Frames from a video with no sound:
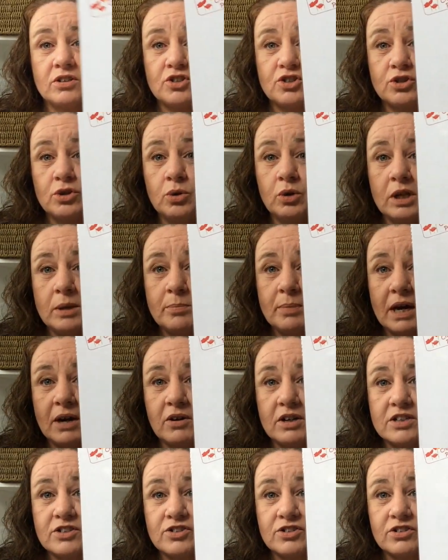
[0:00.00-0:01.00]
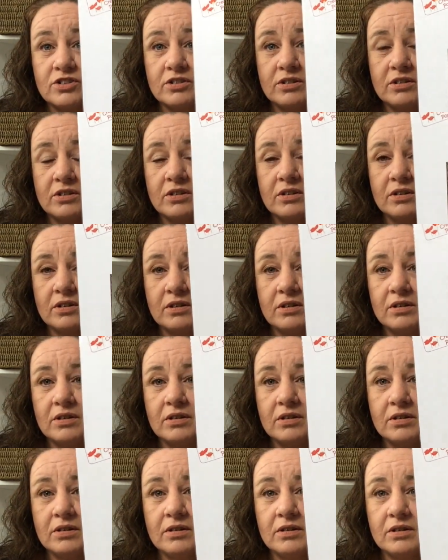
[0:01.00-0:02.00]
Snooty Parrots
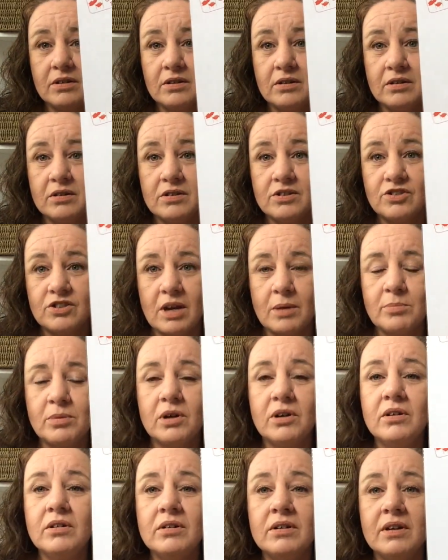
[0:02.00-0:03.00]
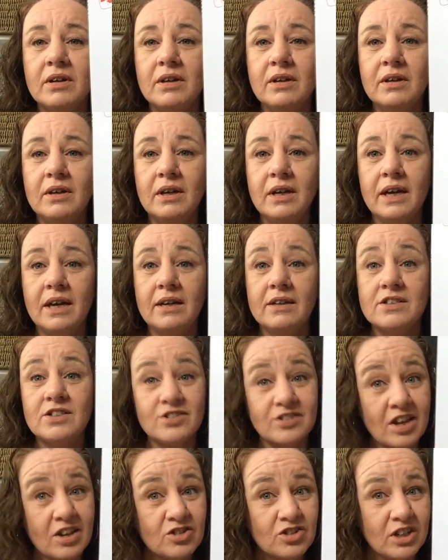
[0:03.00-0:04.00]
sampler. And
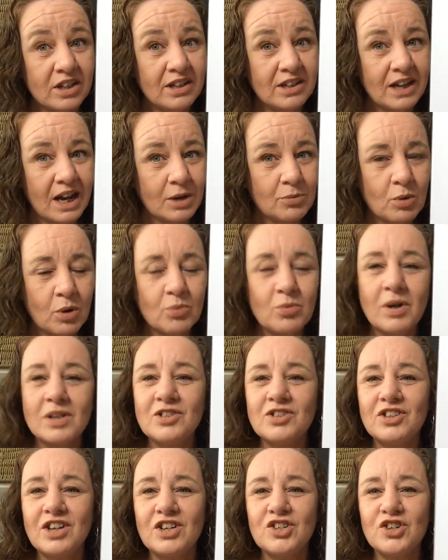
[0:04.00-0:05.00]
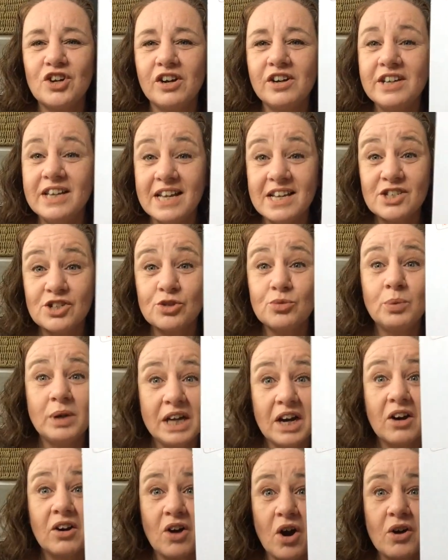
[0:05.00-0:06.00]
Stacy 911 Stitcher, yes,
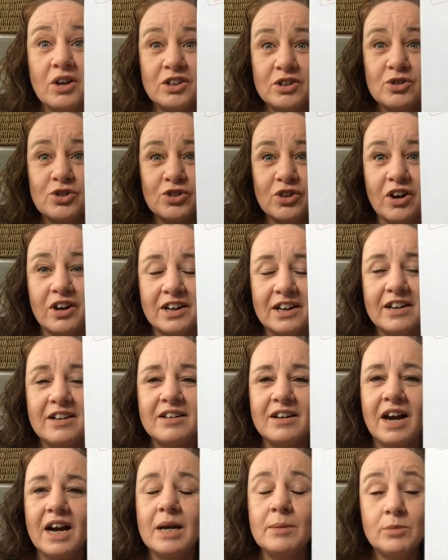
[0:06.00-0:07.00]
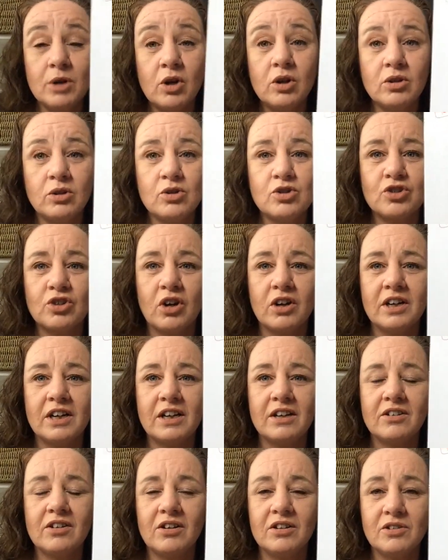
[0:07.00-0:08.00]
we are going to start it. I am going to start
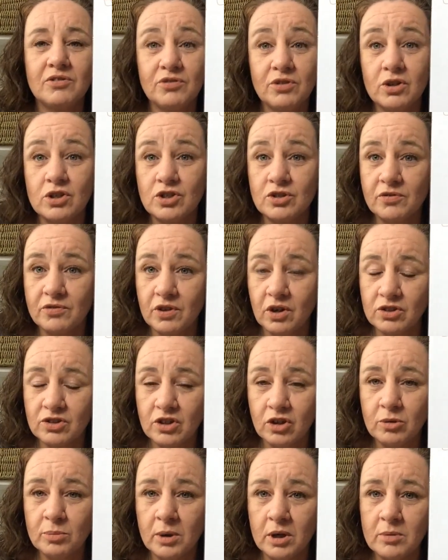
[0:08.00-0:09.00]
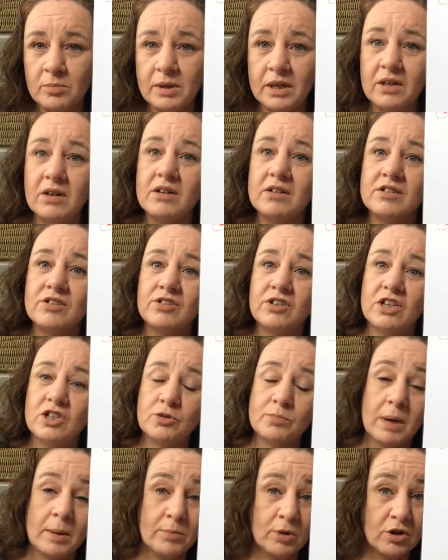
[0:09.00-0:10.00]
it on the 1st of October because
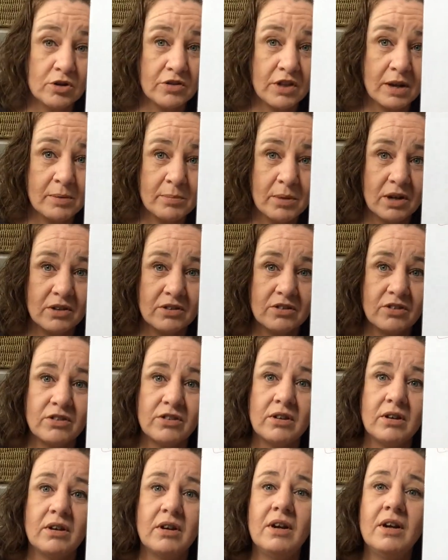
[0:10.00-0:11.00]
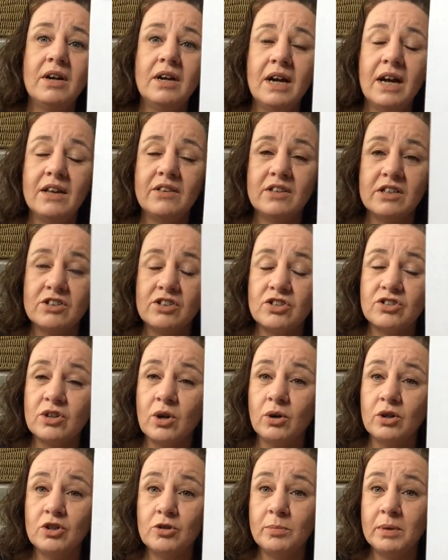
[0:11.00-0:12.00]
it's my birthday month. And this is
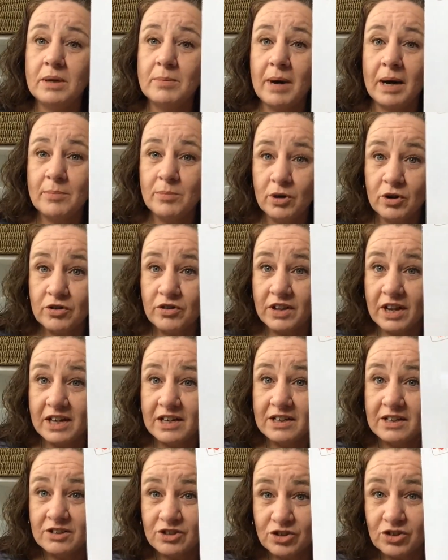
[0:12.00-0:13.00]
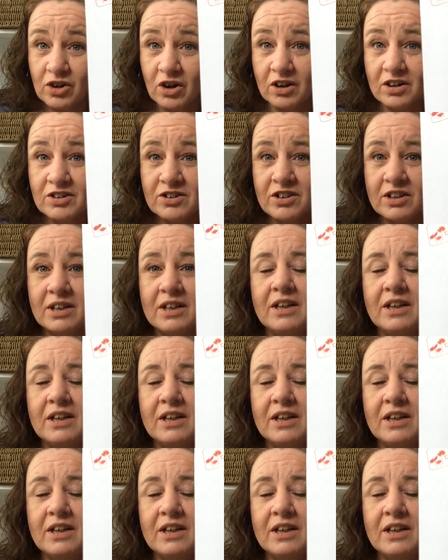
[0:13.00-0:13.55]
going to be my birthday start.